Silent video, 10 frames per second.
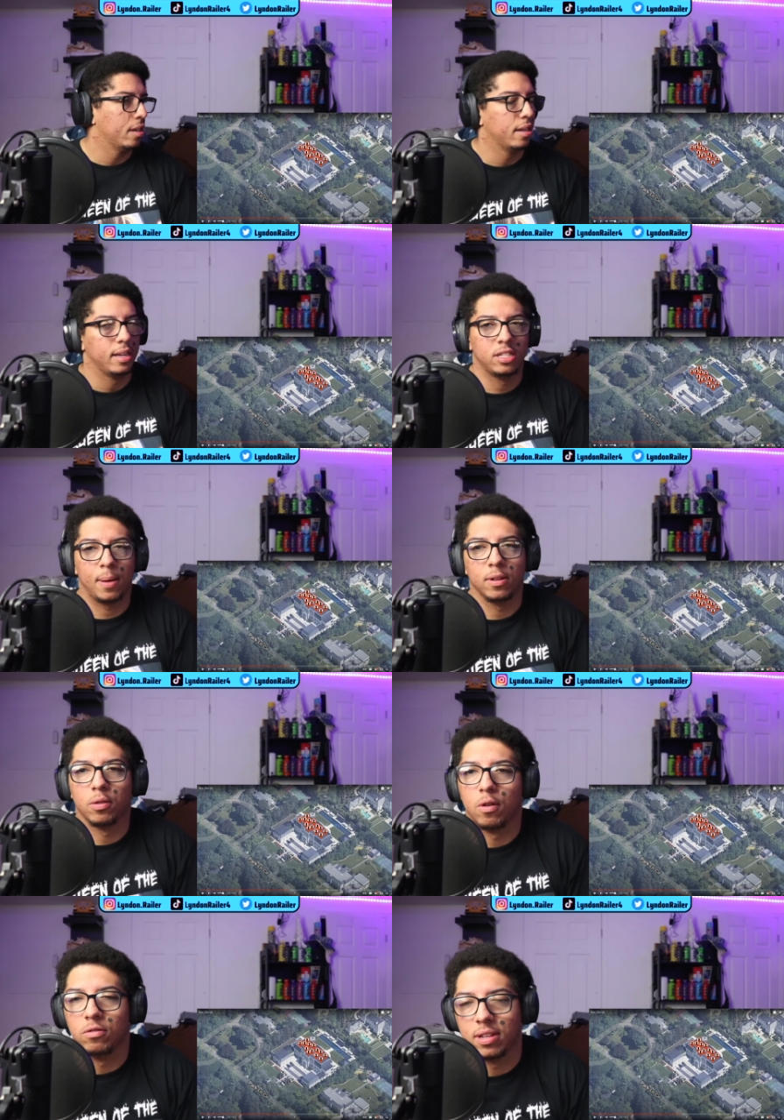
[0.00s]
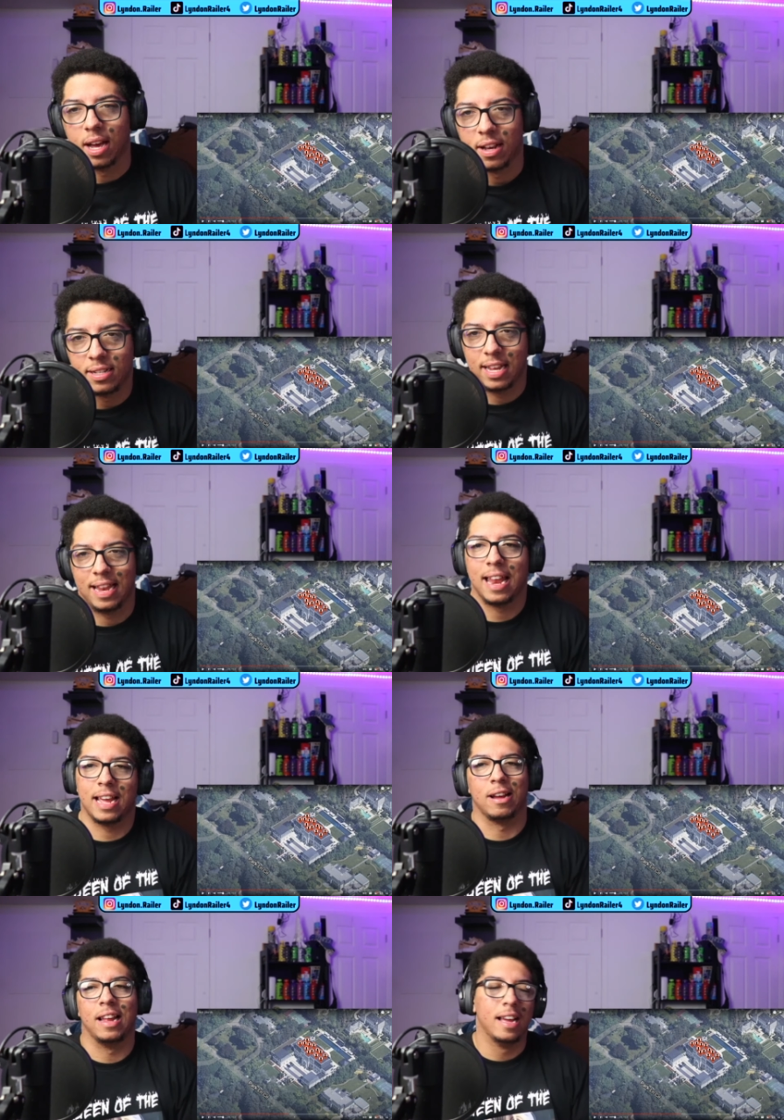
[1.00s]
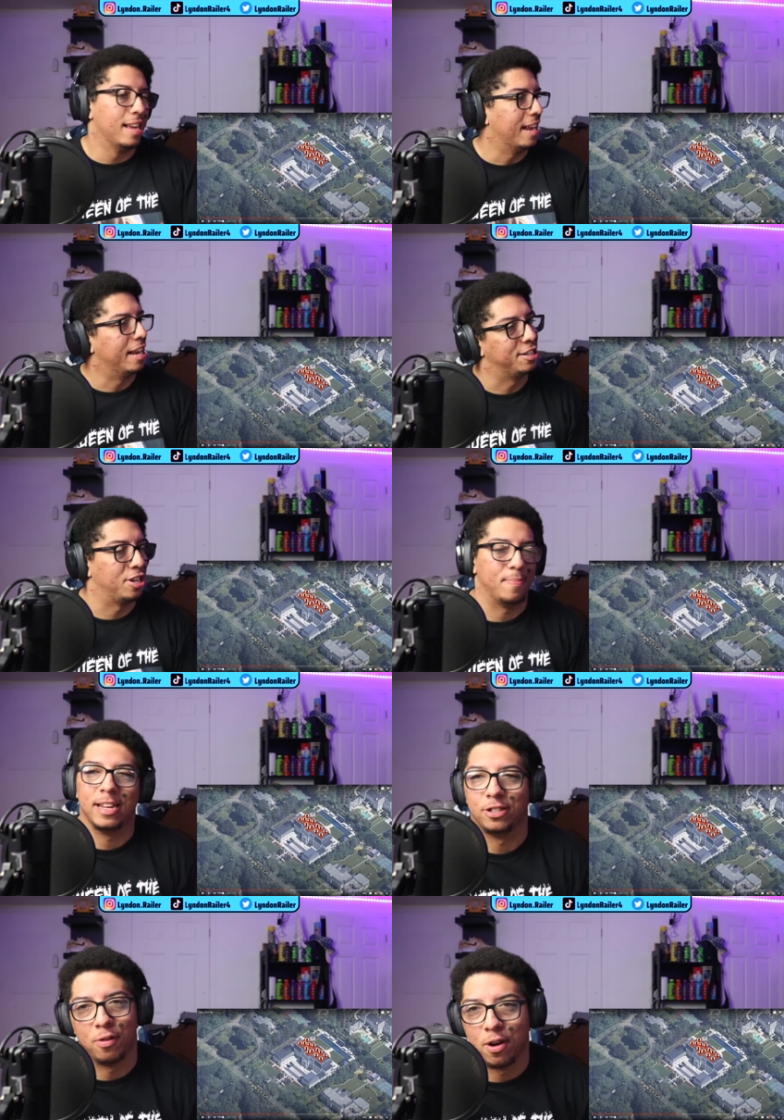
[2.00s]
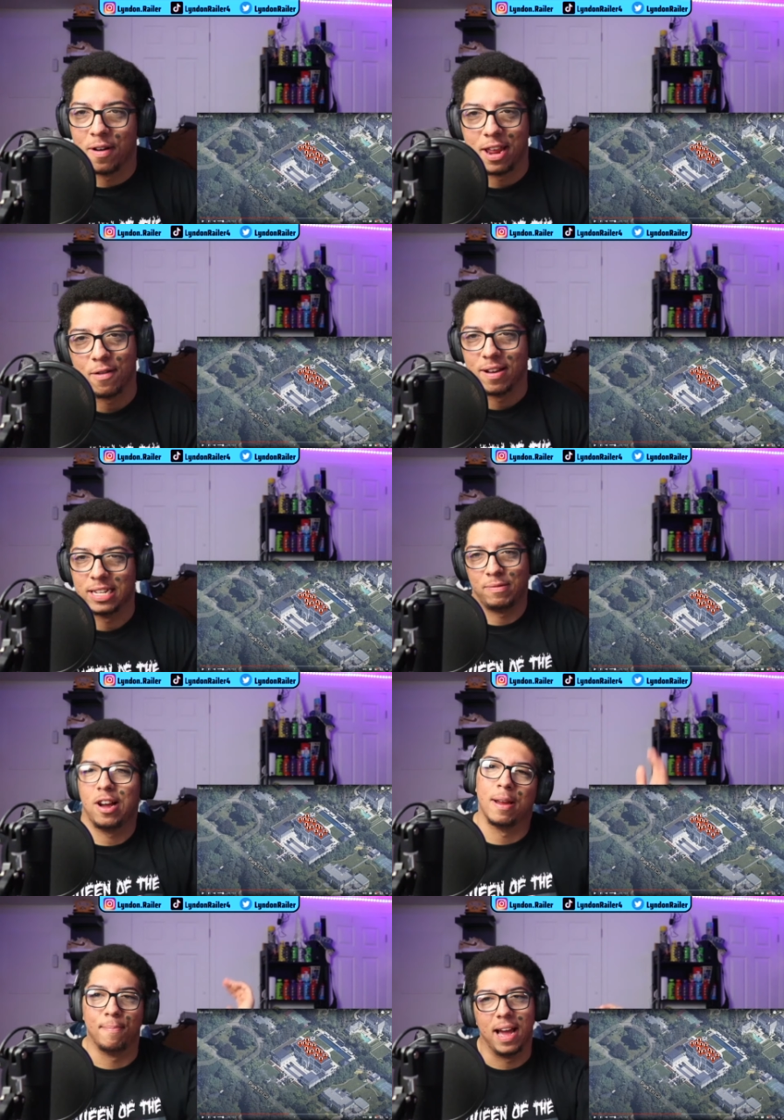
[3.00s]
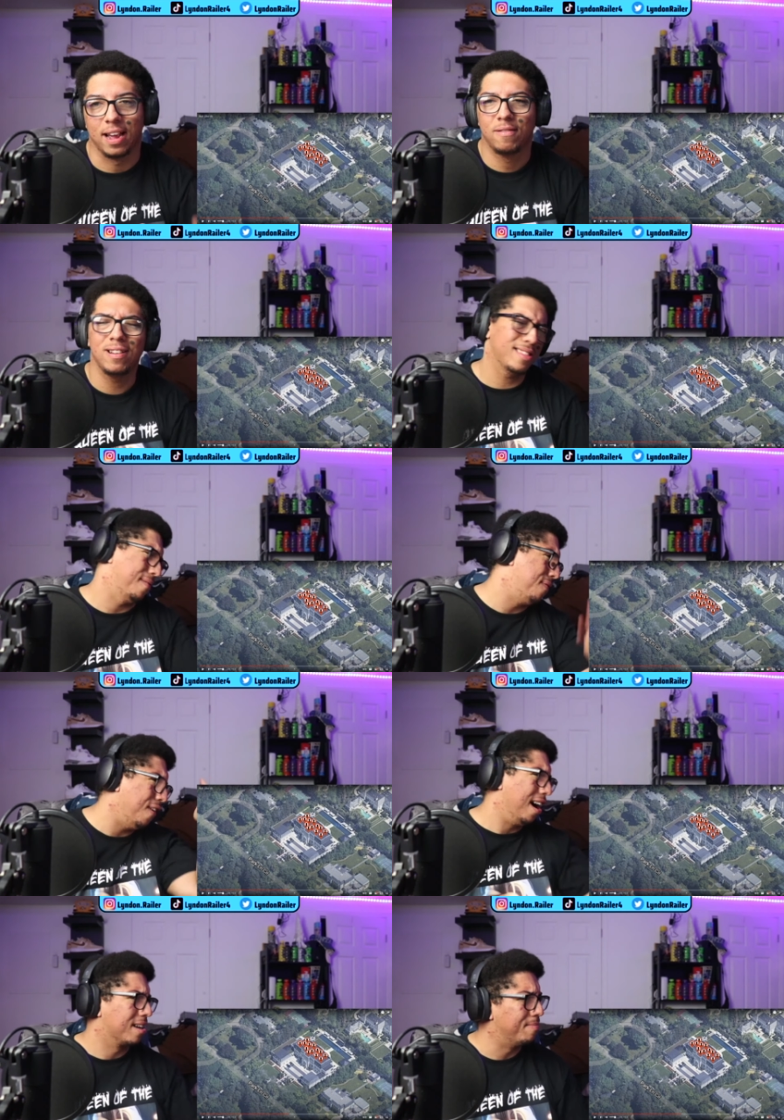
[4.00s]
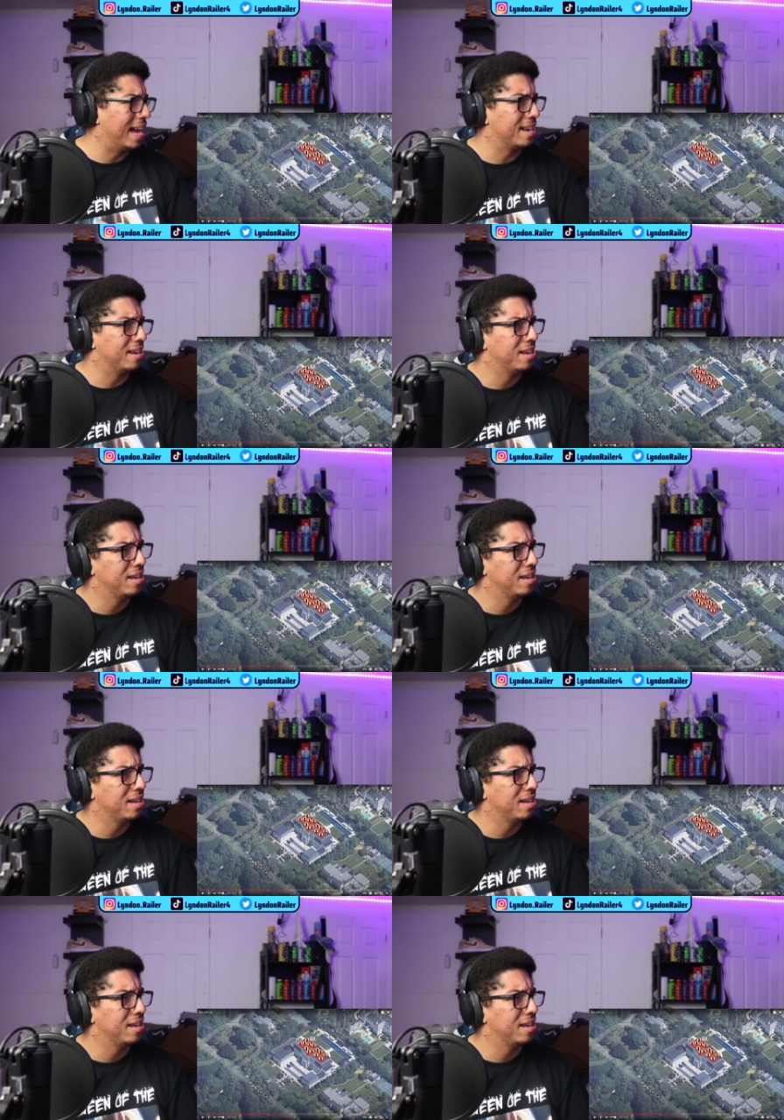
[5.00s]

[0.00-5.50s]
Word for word: It's all about DeRozan now. He said that nigga, that nigga should have been in Toronto anyways. We got him back. What the fuck, man?